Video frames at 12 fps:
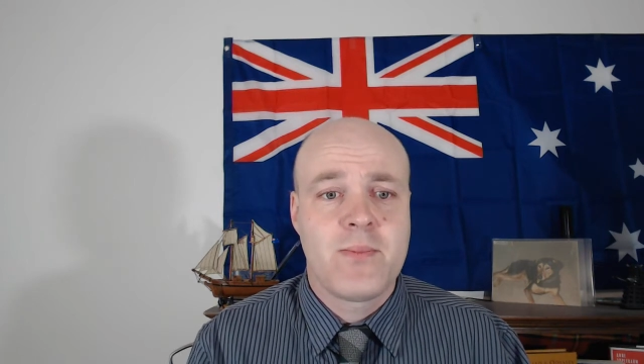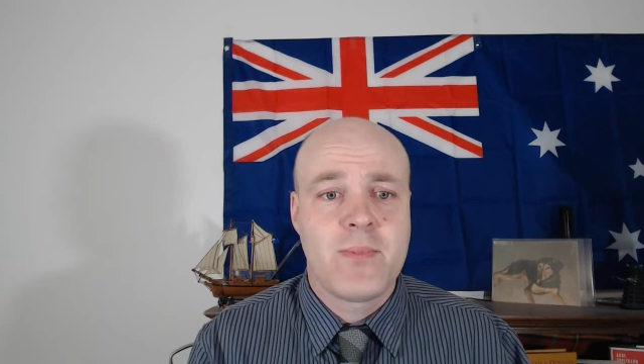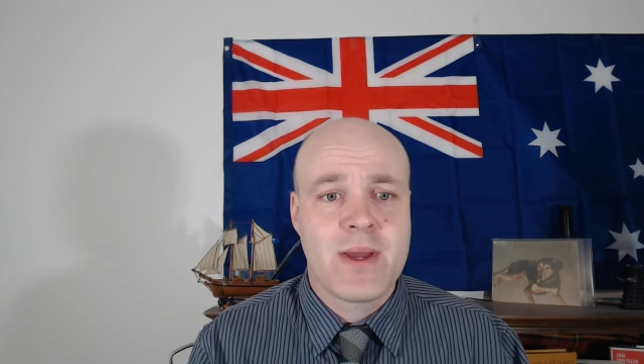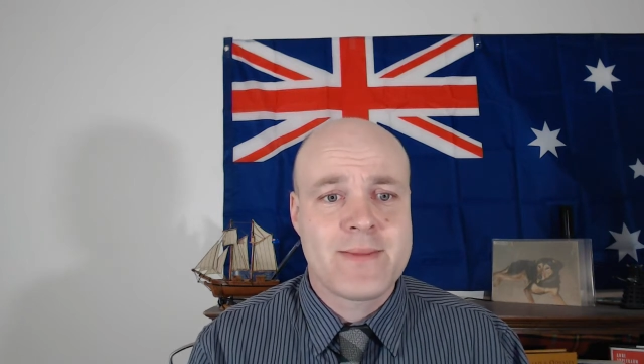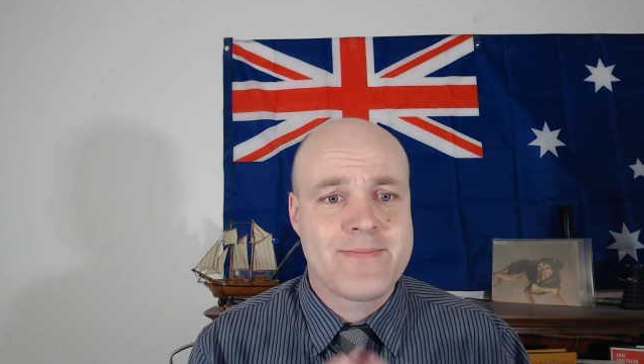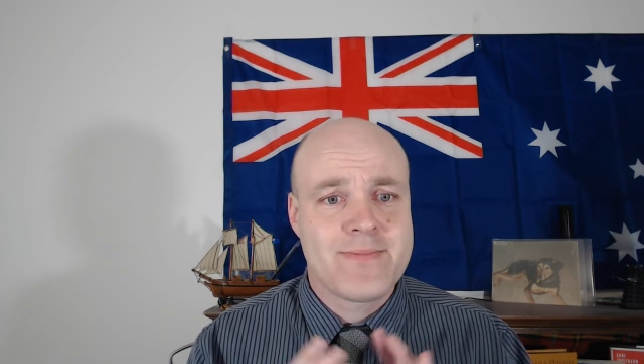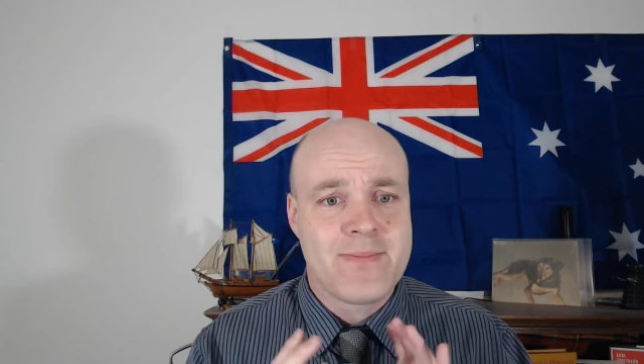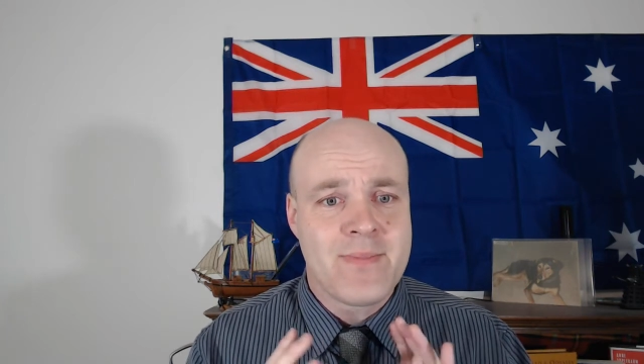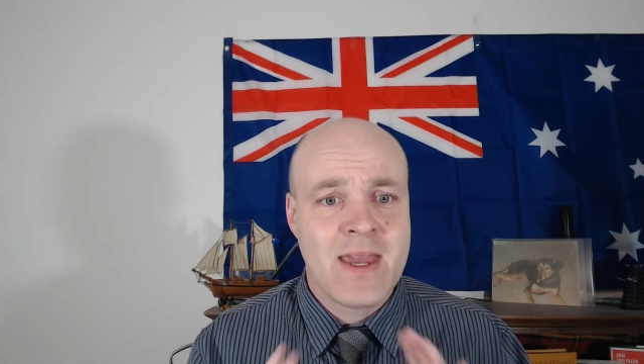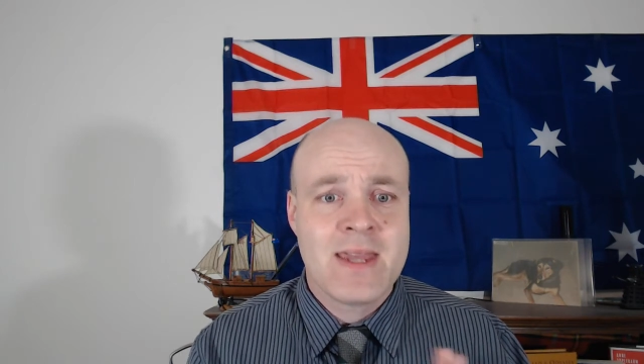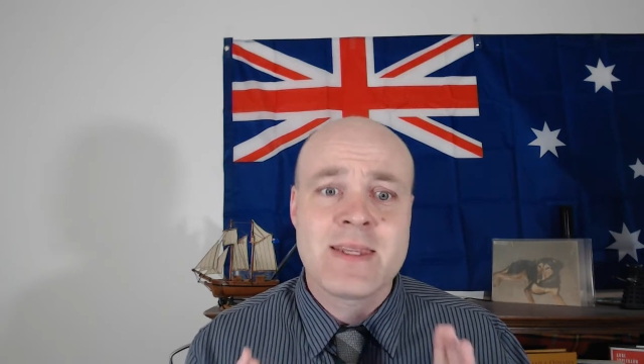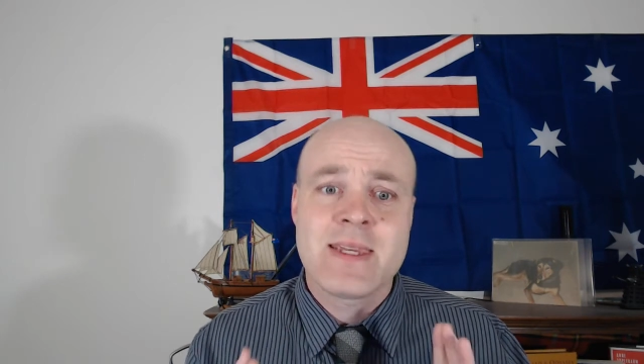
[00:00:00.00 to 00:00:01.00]
But
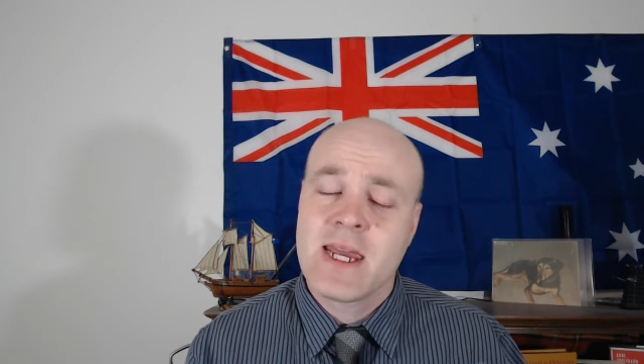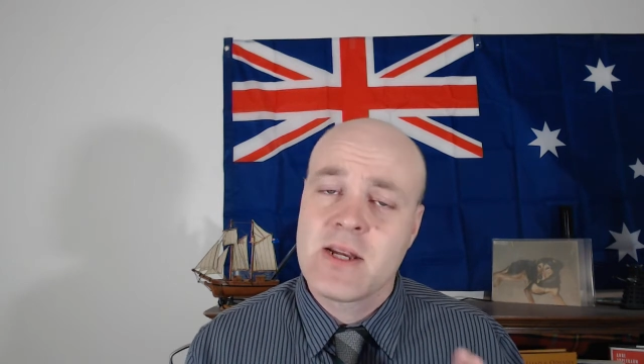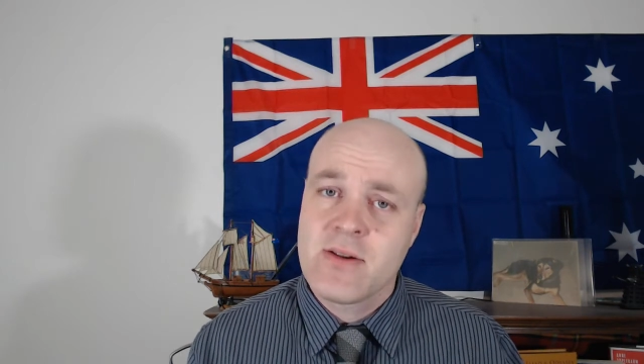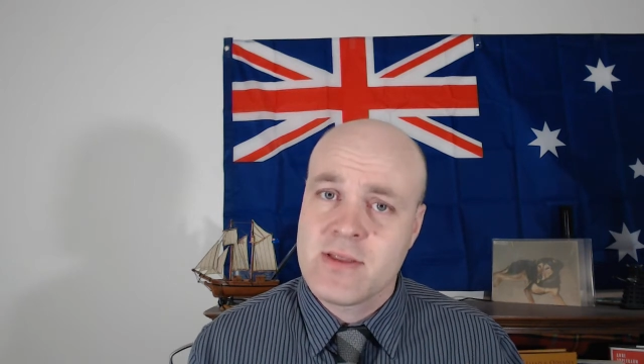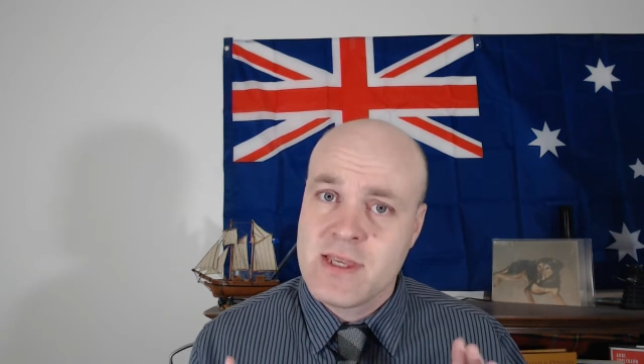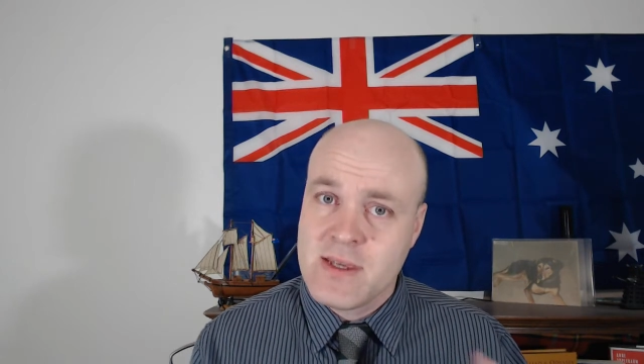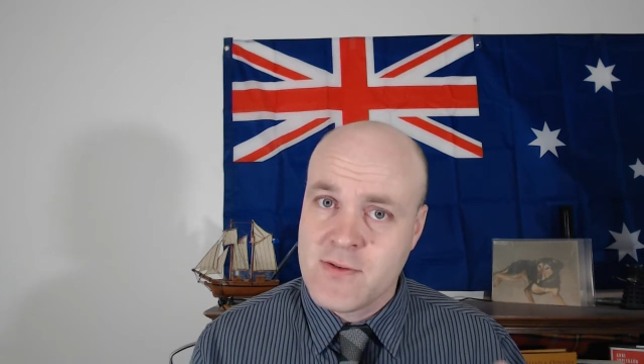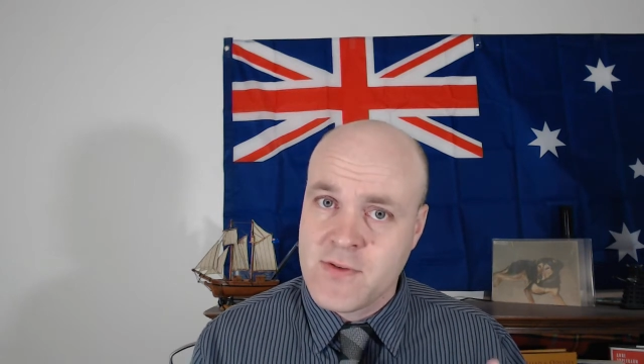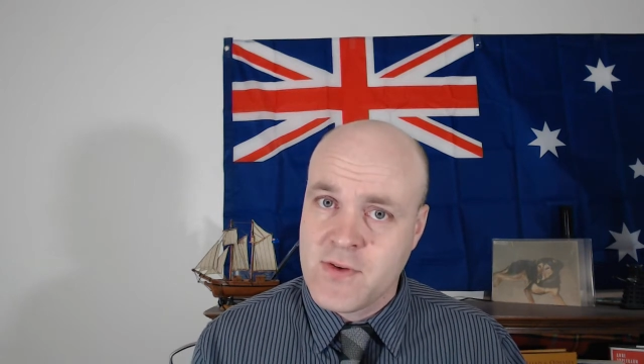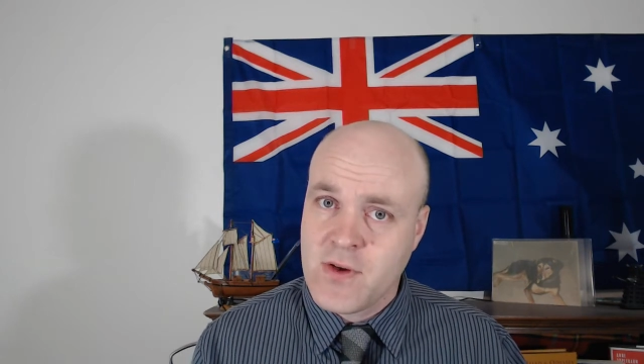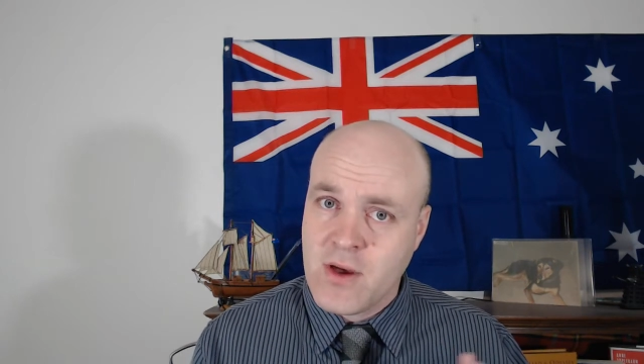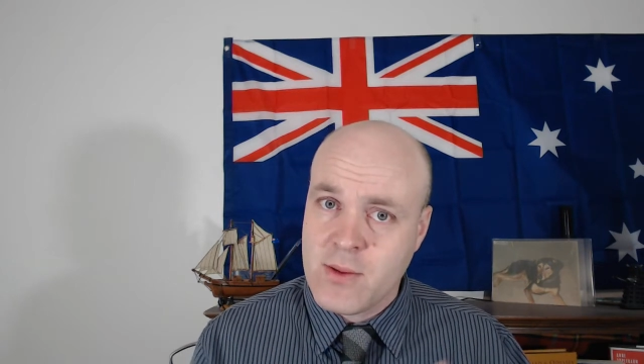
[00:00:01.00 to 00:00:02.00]
man cannot
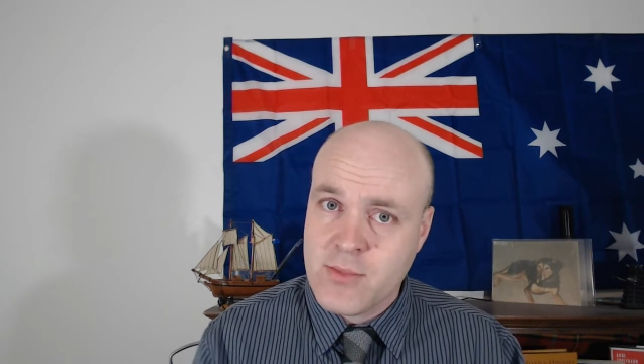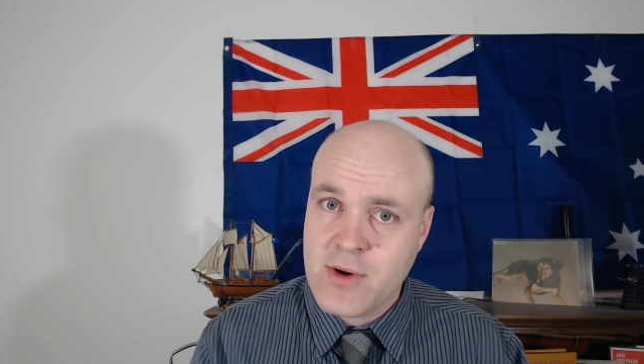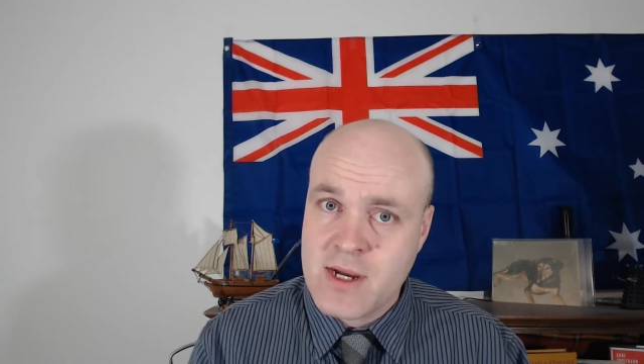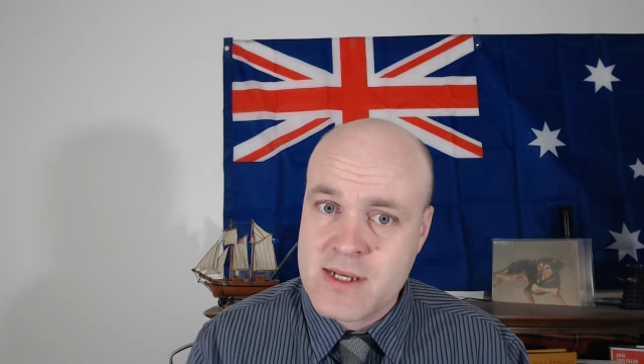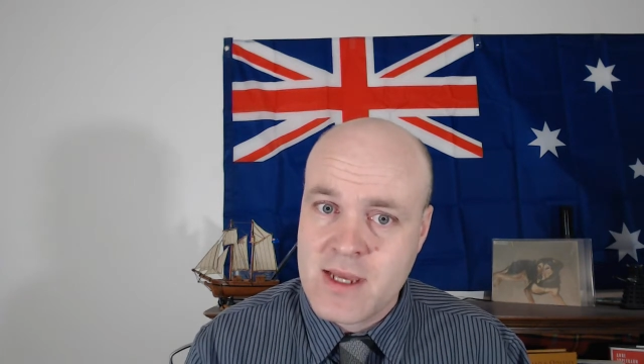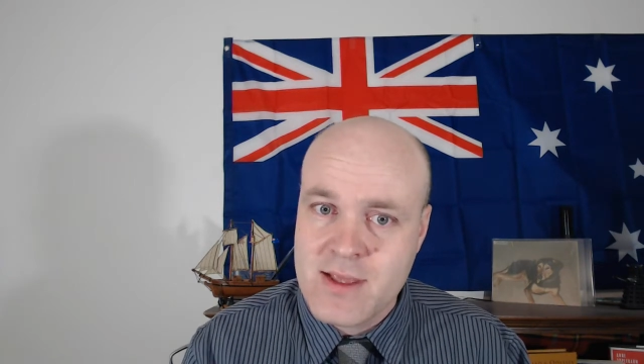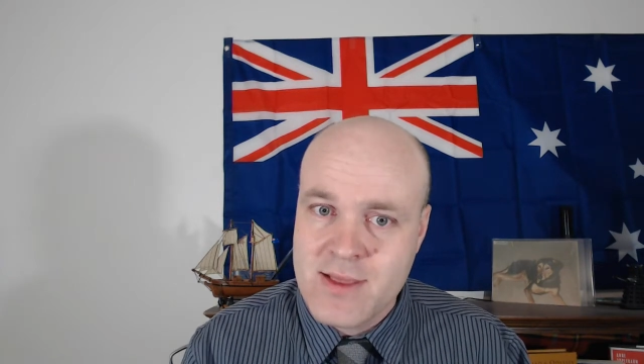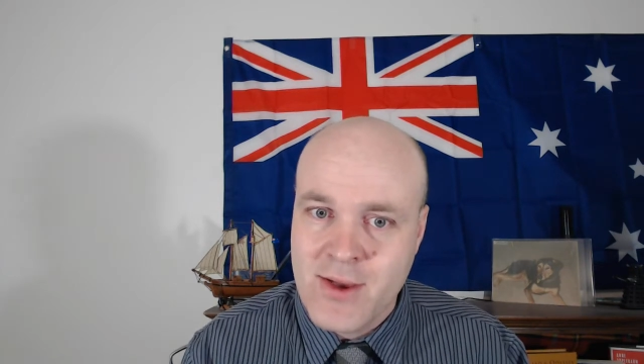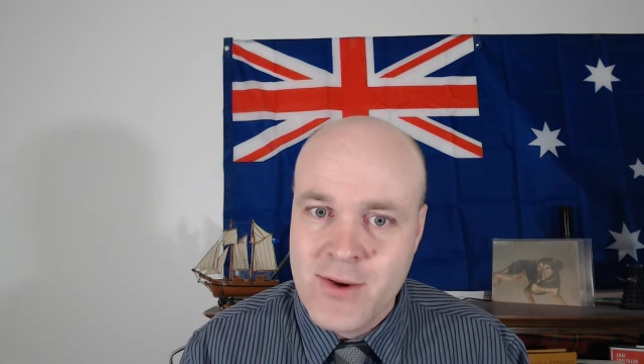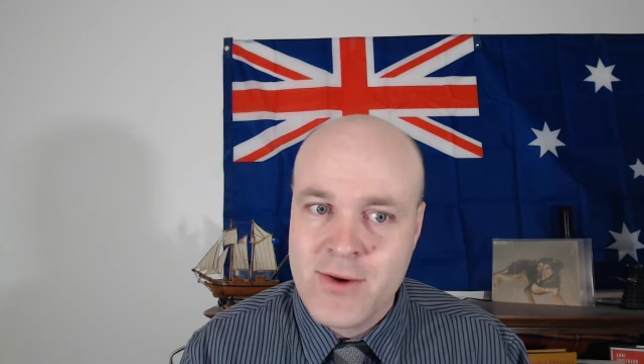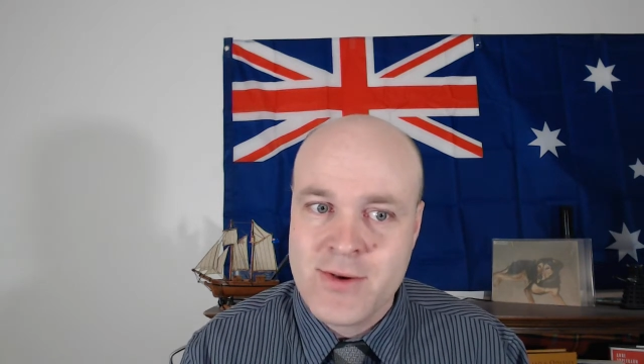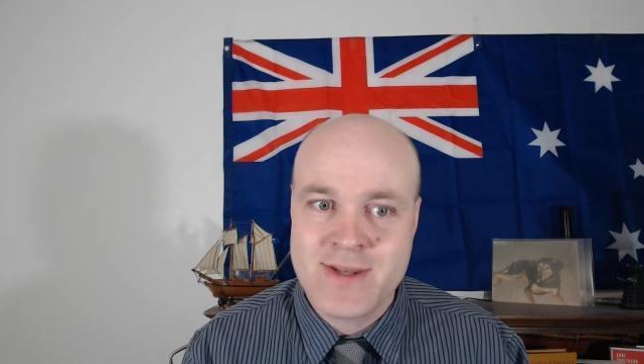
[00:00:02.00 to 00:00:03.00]
live on bread
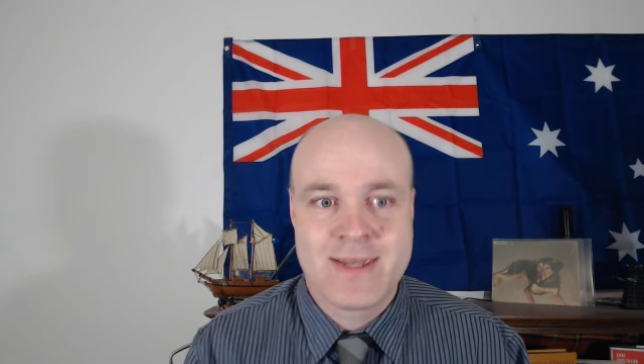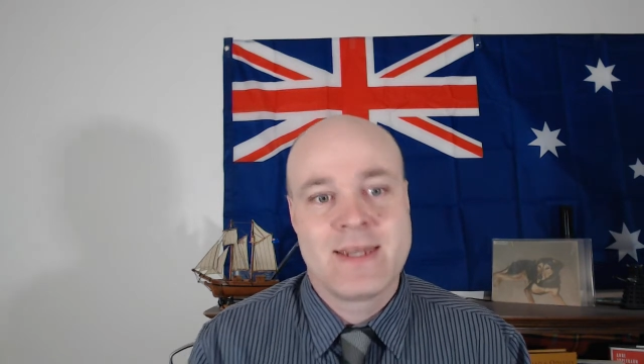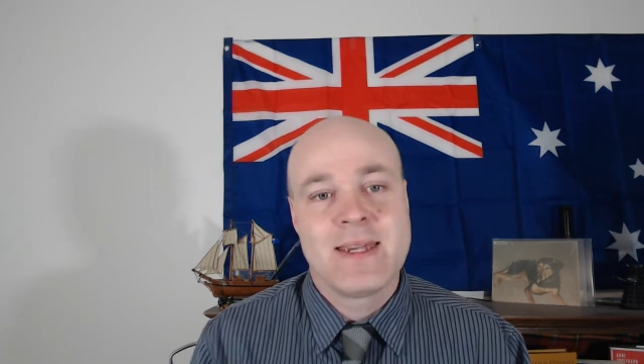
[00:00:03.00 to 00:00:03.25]
alone.